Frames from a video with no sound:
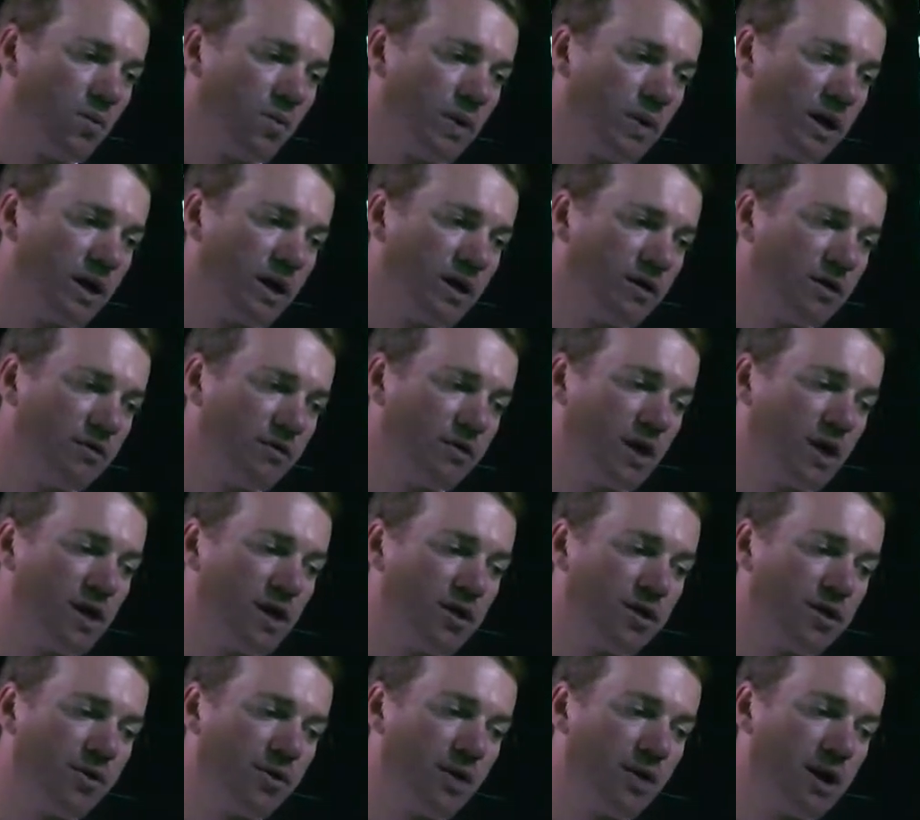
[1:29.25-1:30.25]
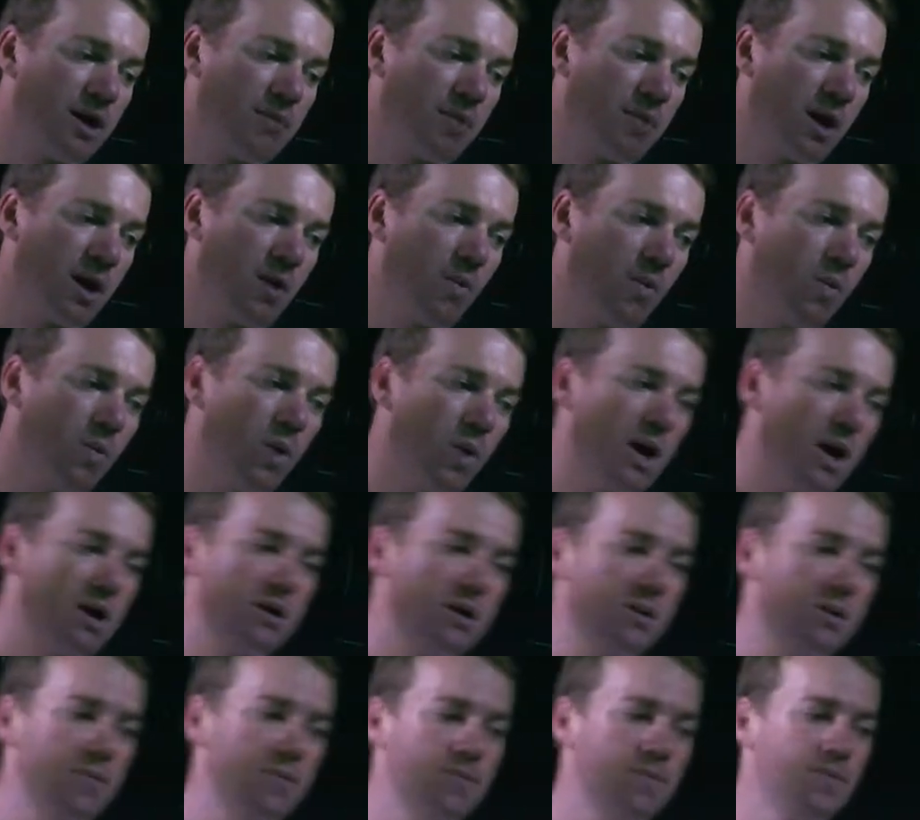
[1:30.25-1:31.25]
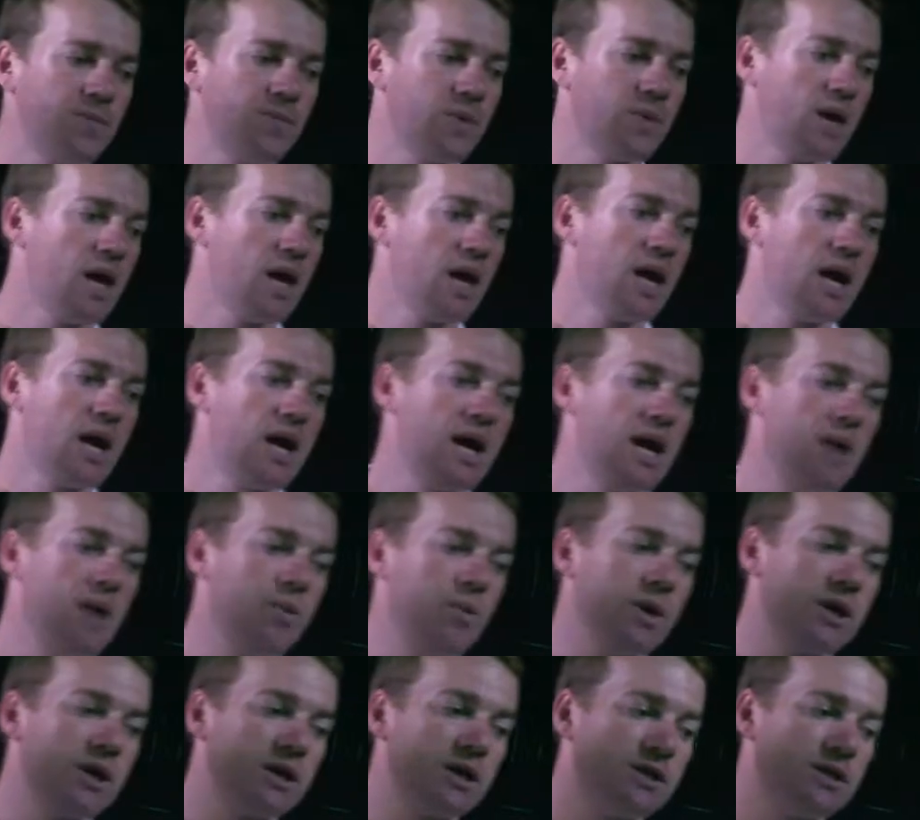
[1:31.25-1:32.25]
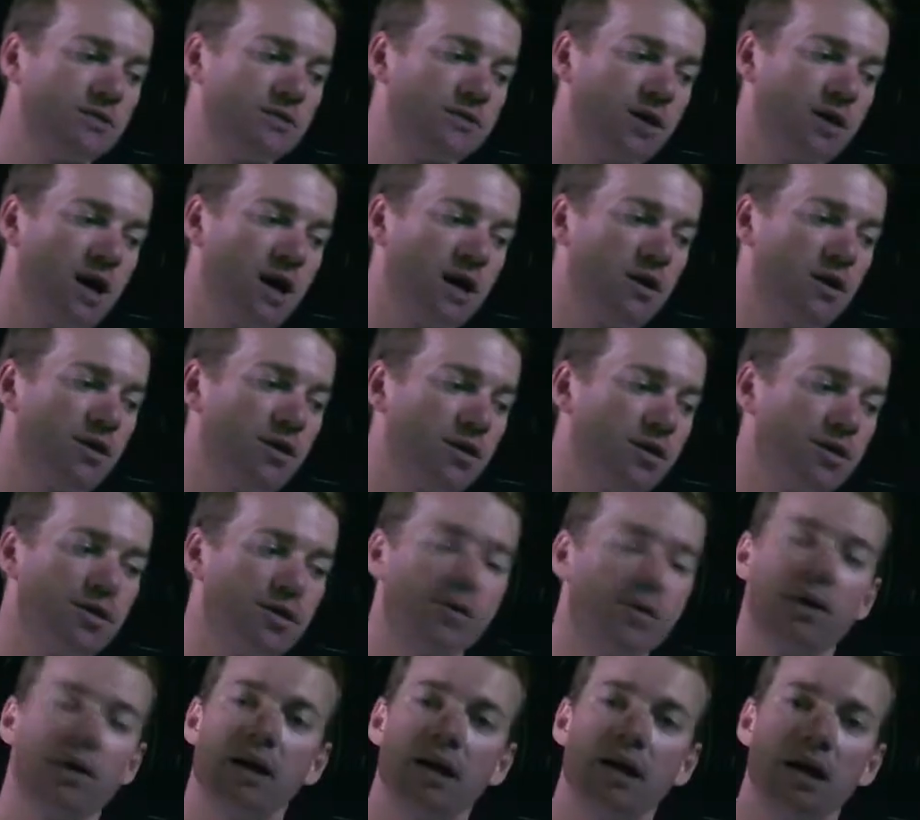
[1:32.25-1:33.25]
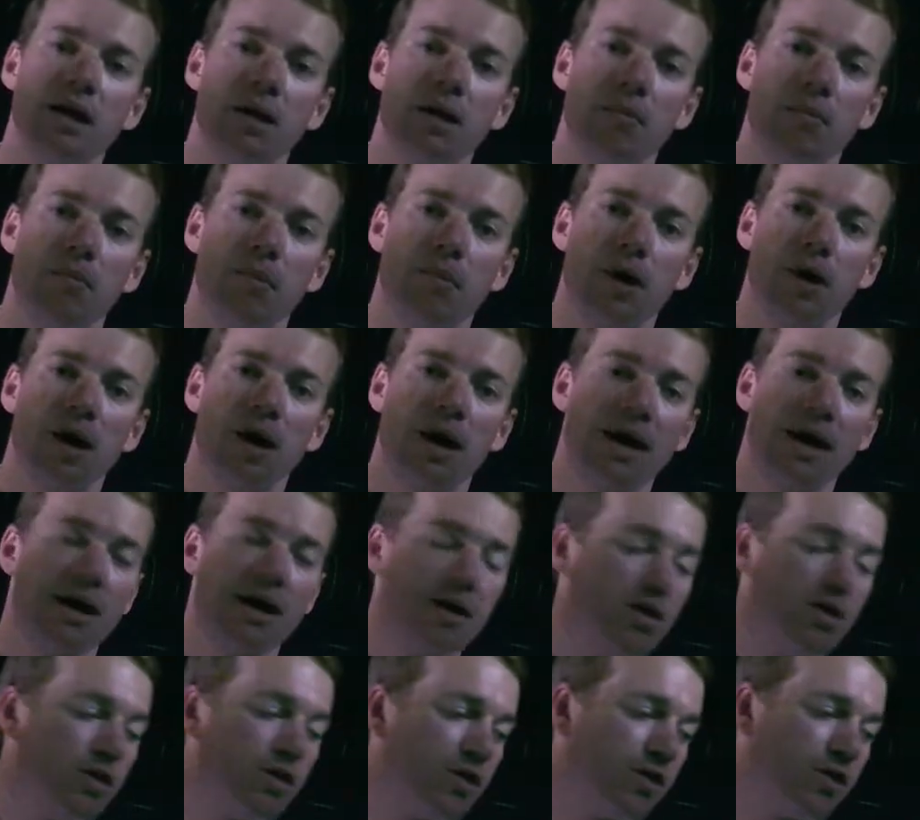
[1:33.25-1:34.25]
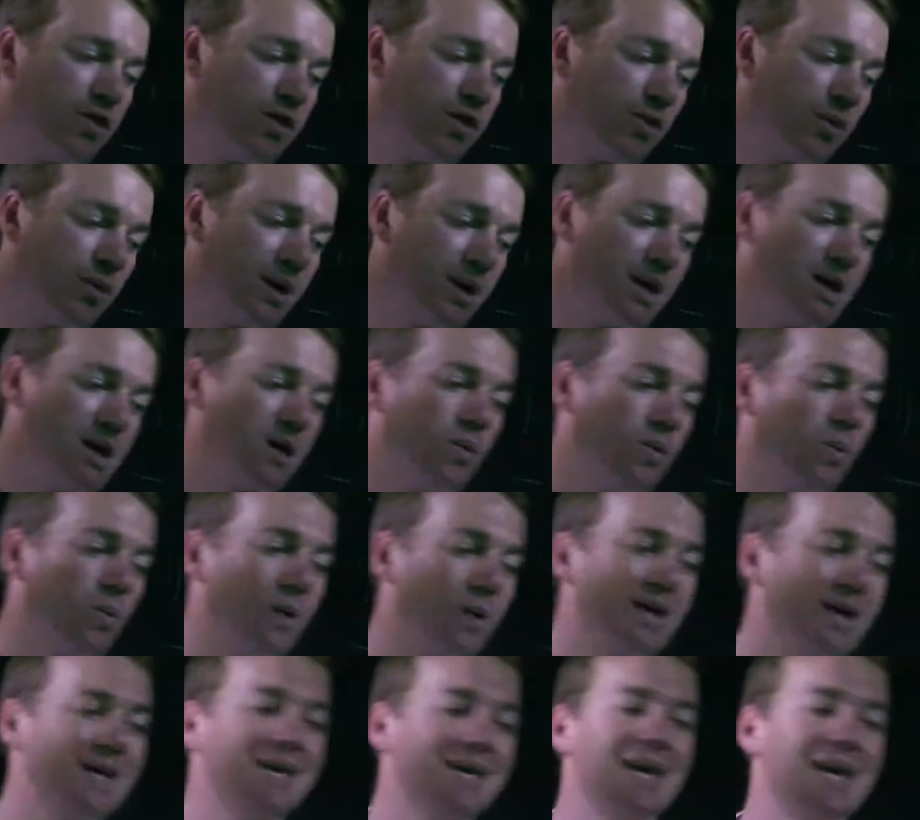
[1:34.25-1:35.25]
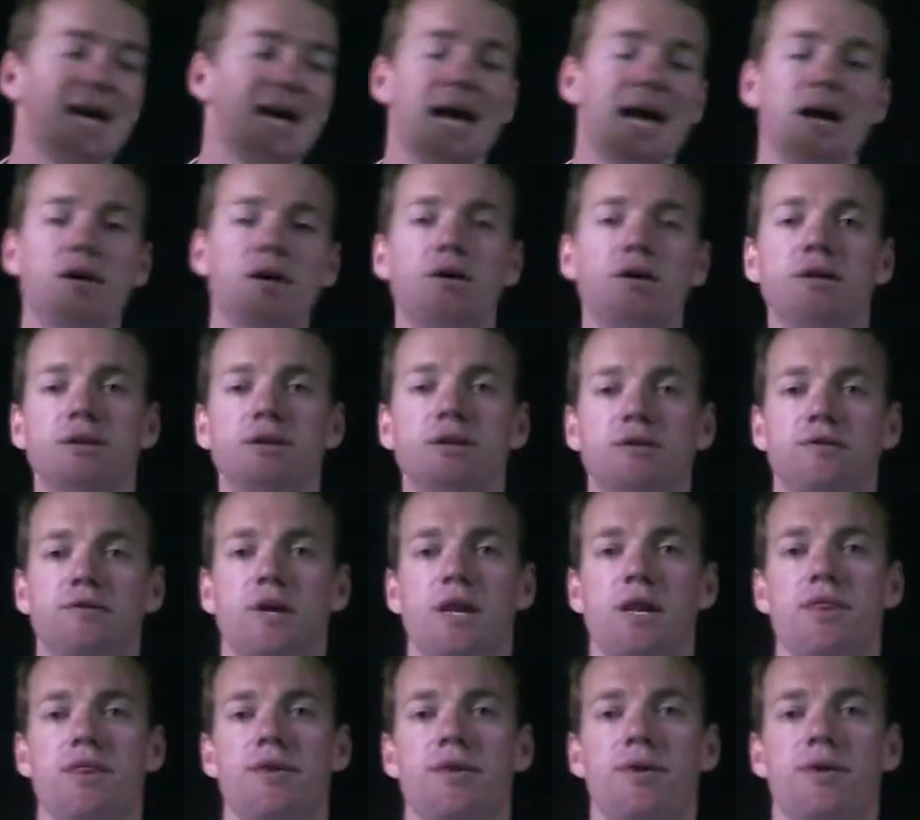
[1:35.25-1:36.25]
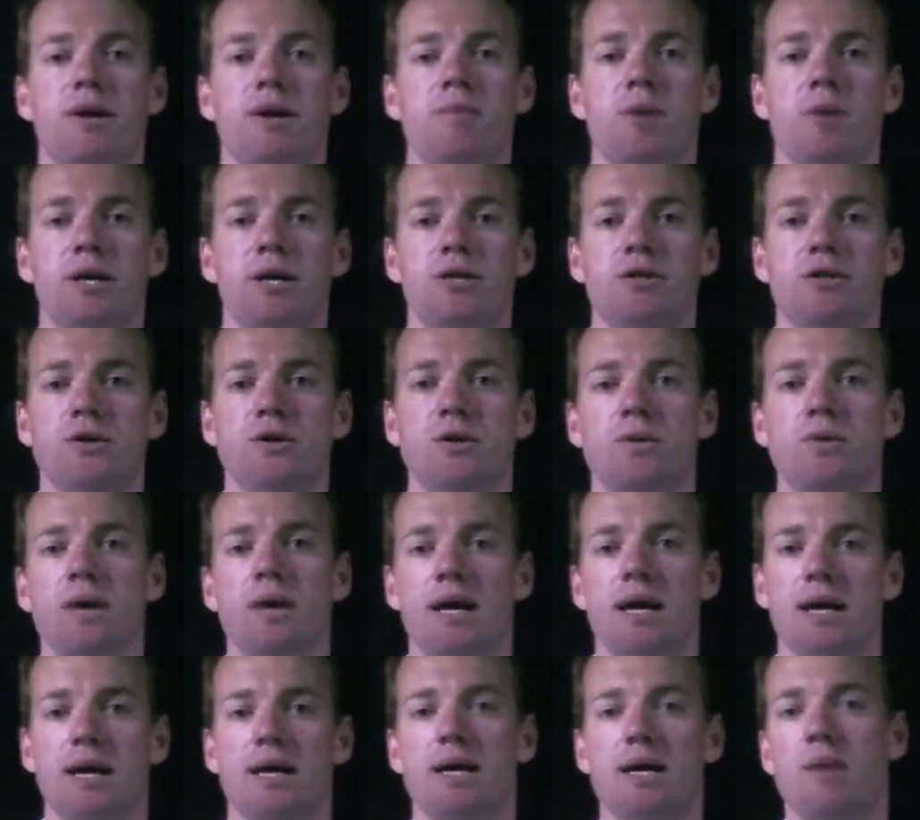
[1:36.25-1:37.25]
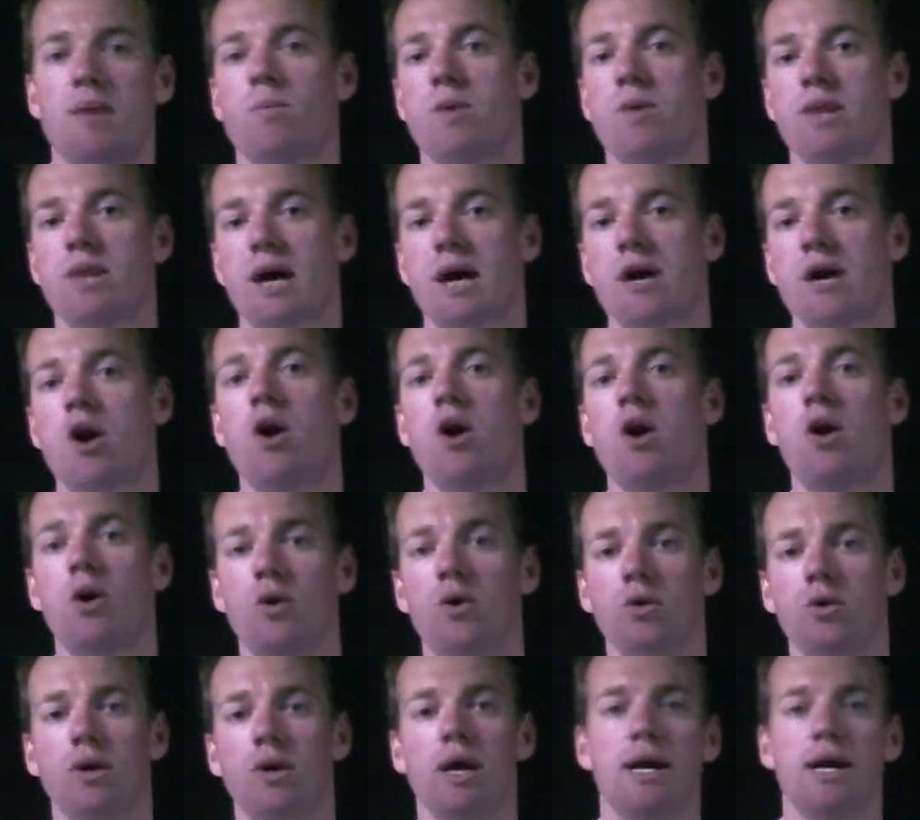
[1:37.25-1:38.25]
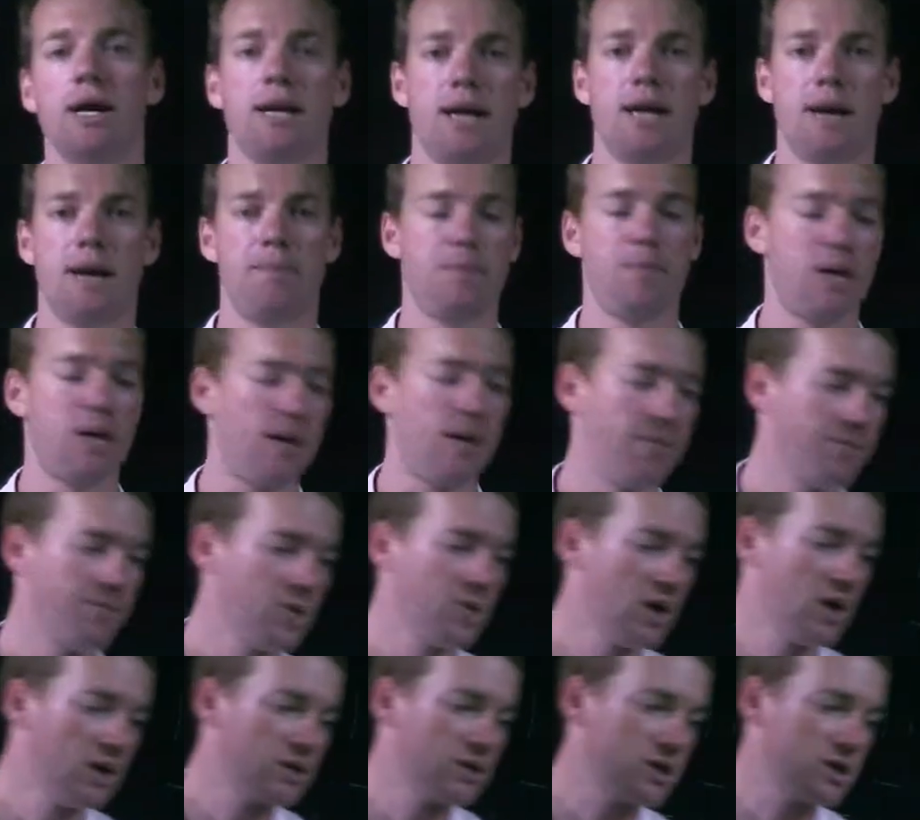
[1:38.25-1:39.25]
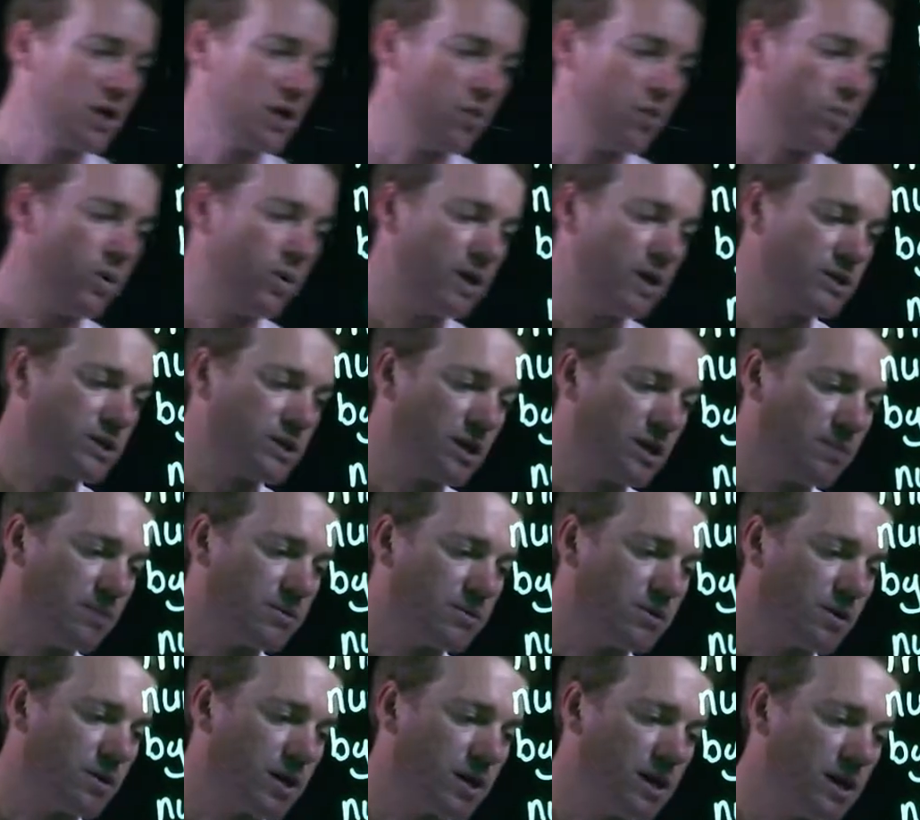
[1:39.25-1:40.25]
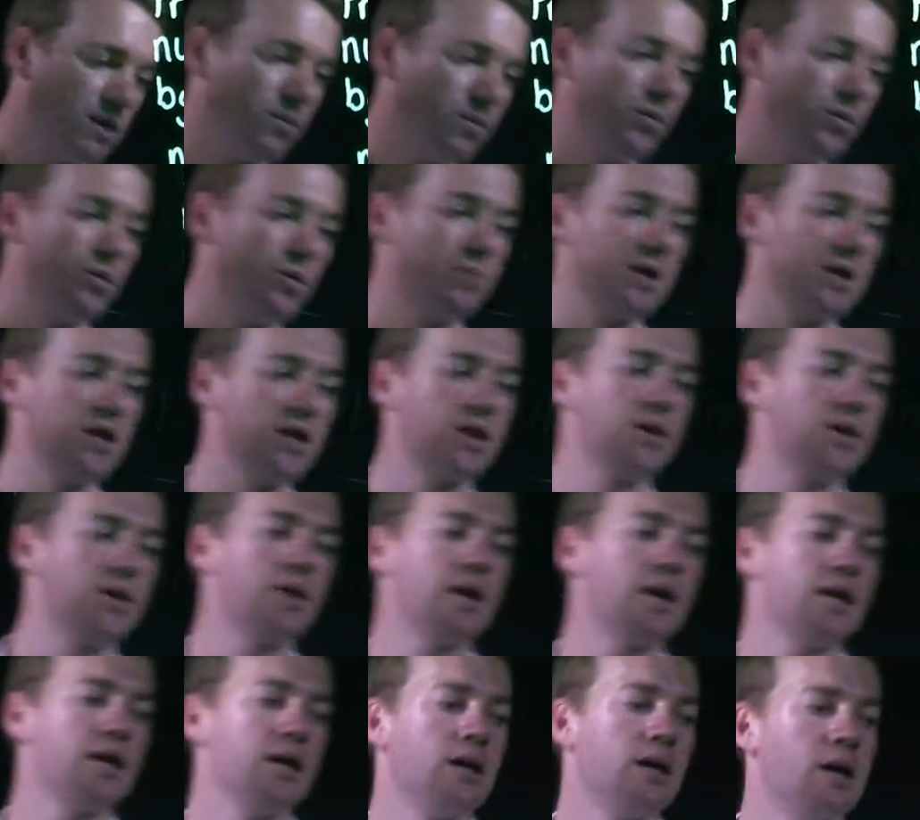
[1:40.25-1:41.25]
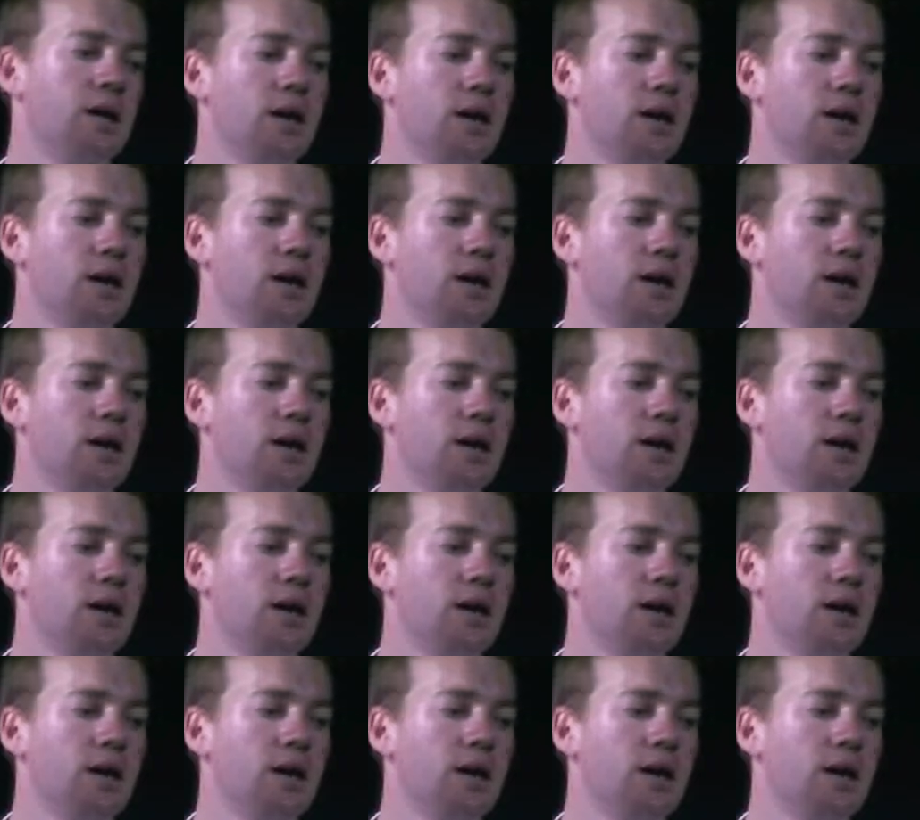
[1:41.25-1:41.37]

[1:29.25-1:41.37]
We can divide 3 by 1 and we can divide 3 by 3. We cannot divide 3 by 2 and end up with a whole number. So 1 times 3 would be 3.